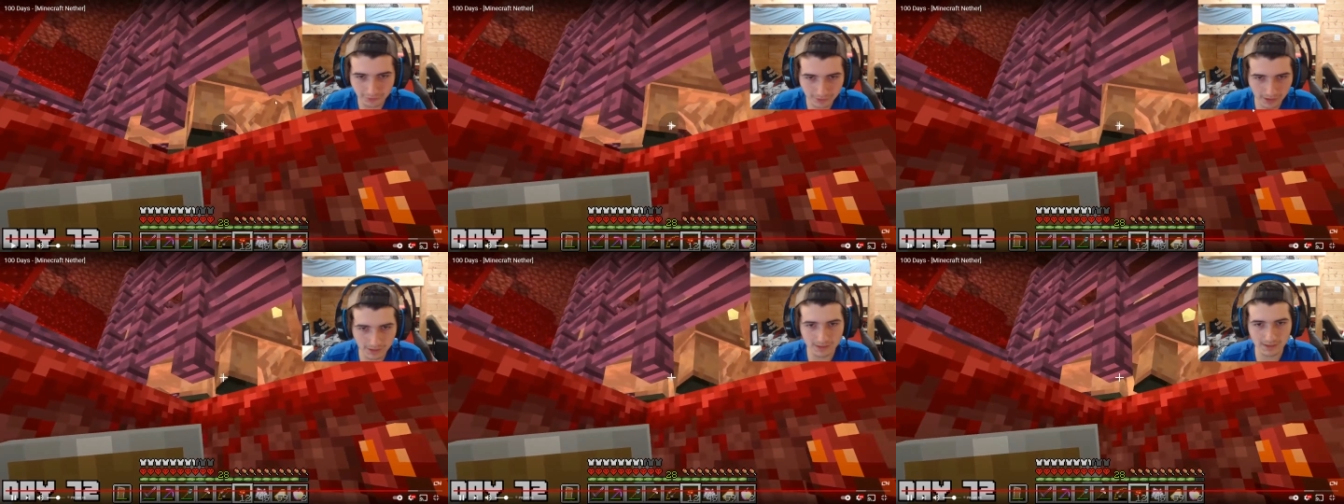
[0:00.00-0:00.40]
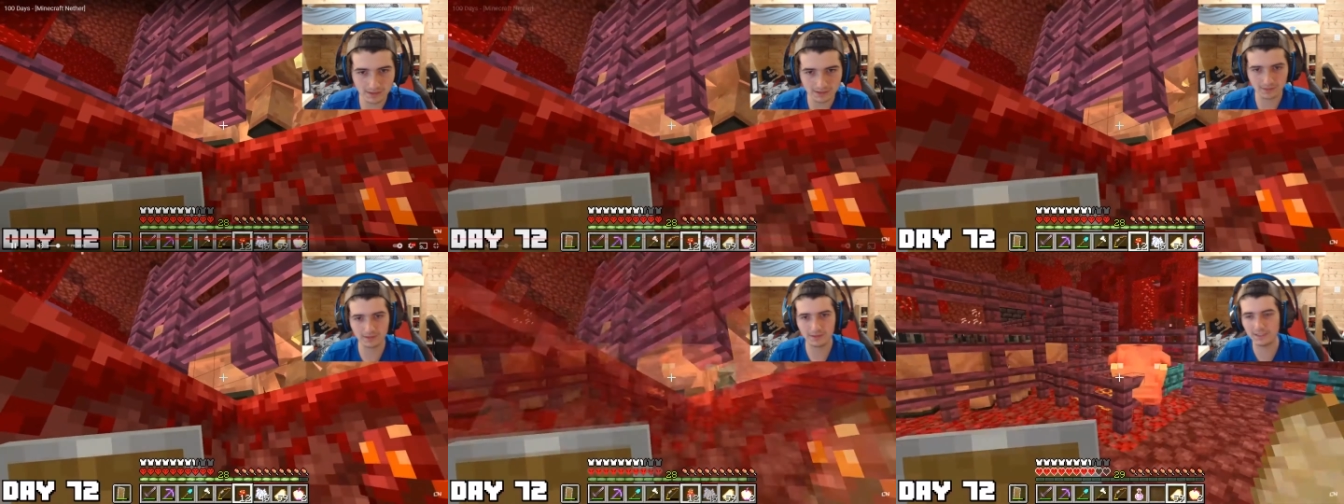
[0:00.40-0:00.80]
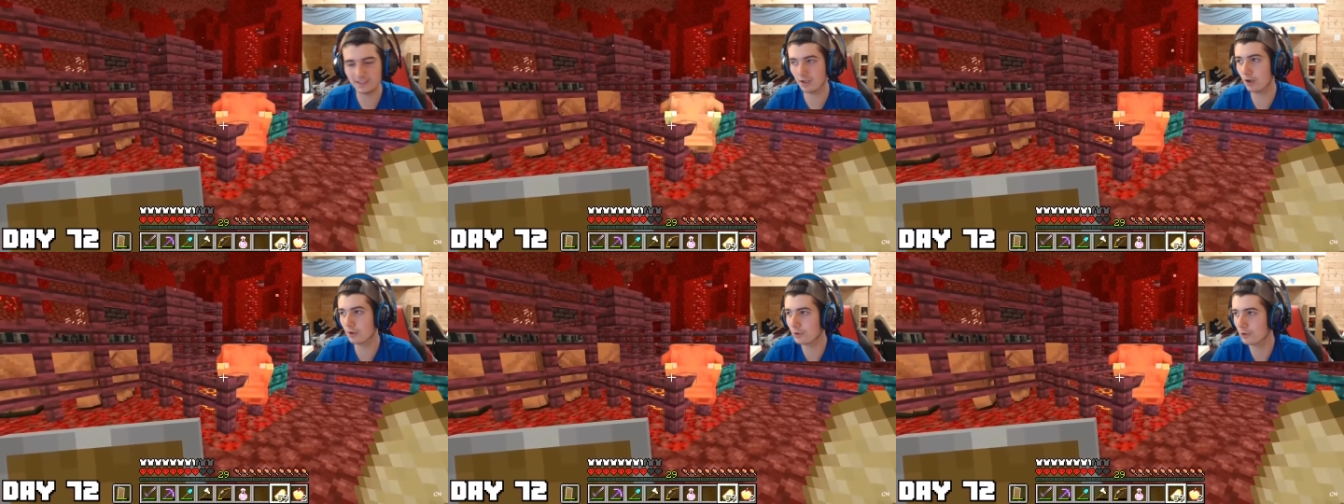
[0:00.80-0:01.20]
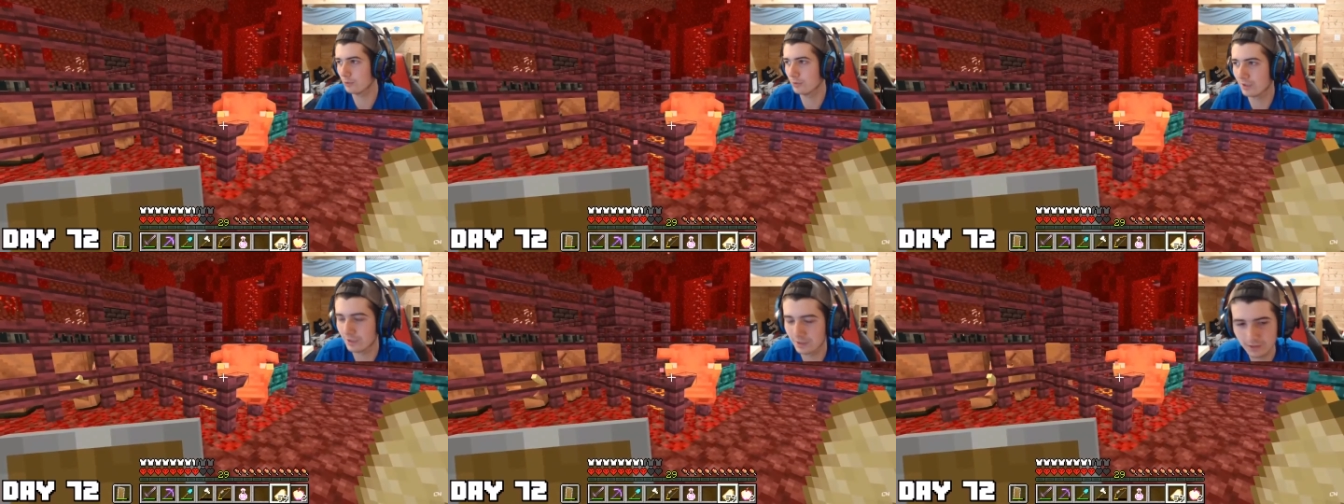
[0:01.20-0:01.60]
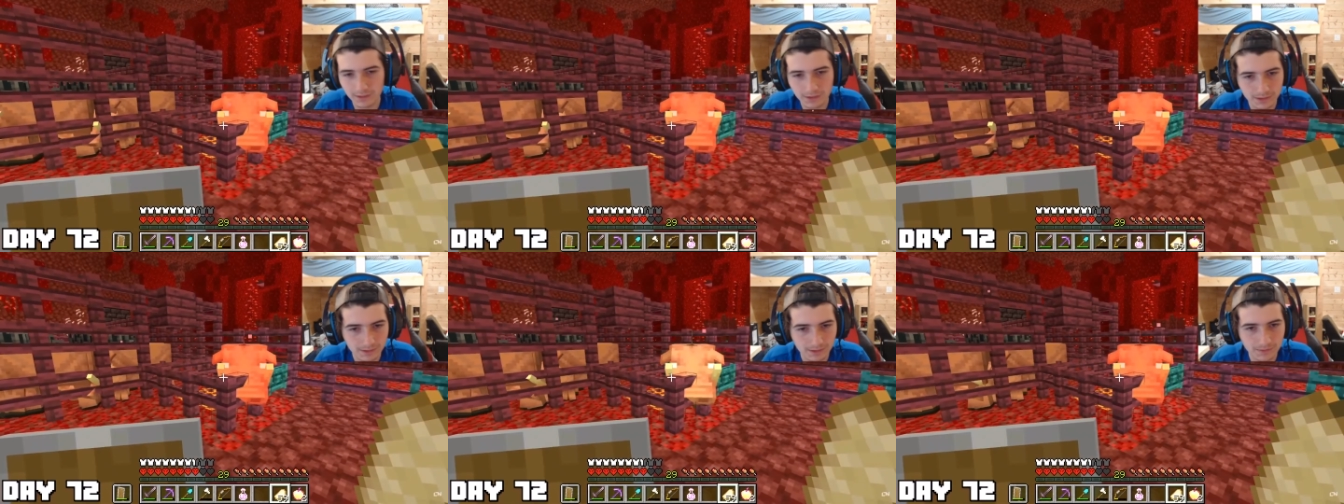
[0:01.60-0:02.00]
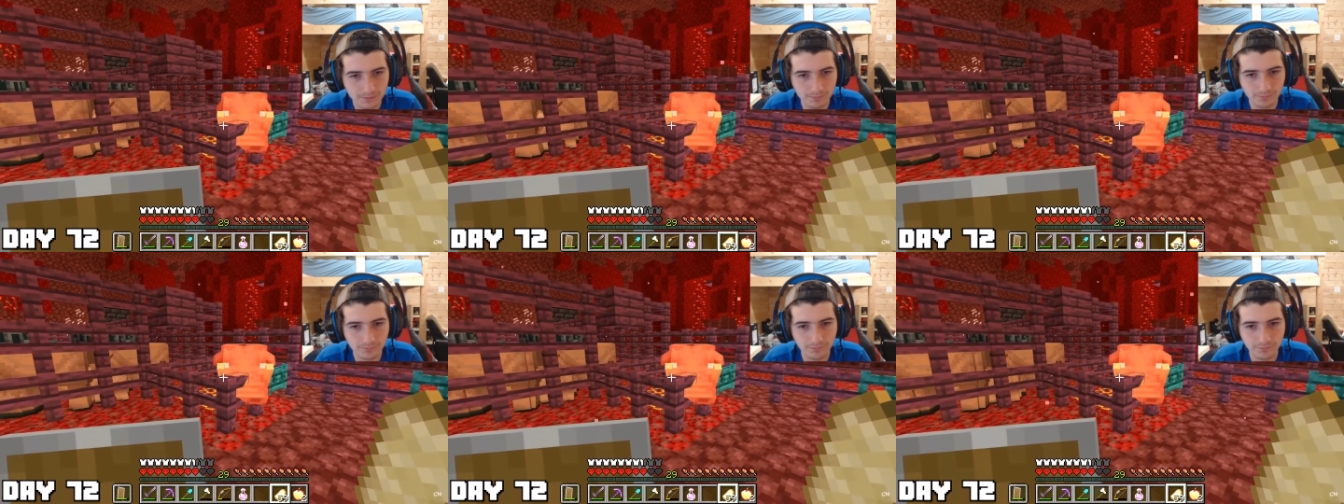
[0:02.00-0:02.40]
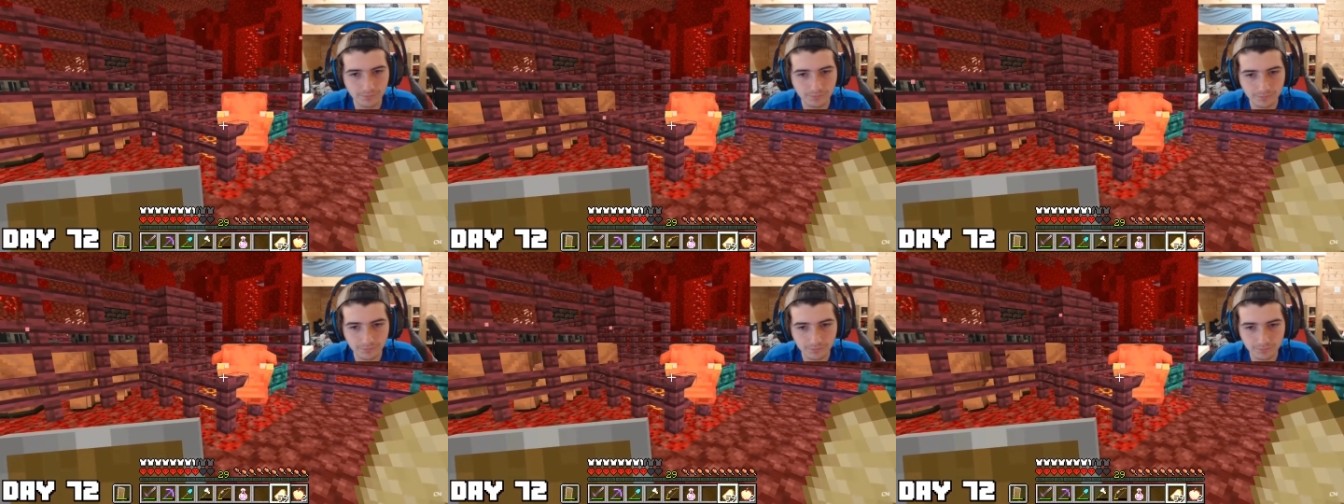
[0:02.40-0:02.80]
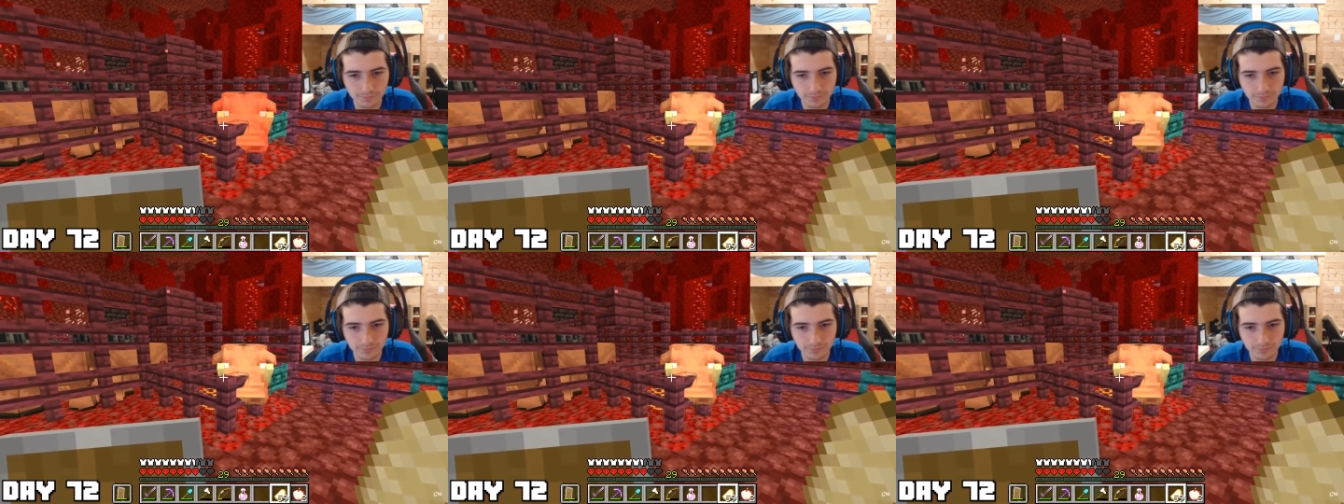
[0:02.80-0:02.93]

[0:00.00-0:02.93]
Like, Things are awful. In hardcore. Yes. Burn.